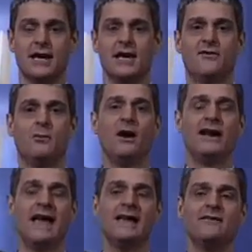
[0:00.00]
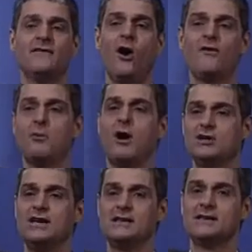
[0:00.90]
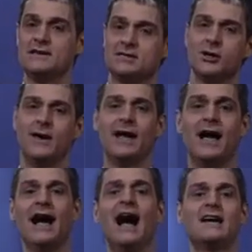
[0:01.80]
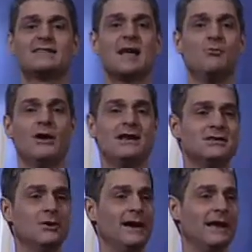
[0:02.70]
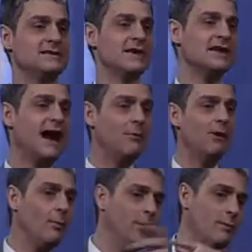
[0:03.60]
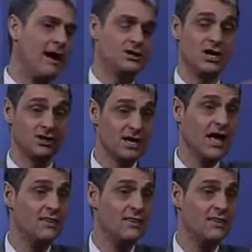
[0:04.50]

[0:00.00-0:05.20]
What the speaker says: If you want to get involved in what Jesus is doing, ask him what he's doing. He says, I will build my church.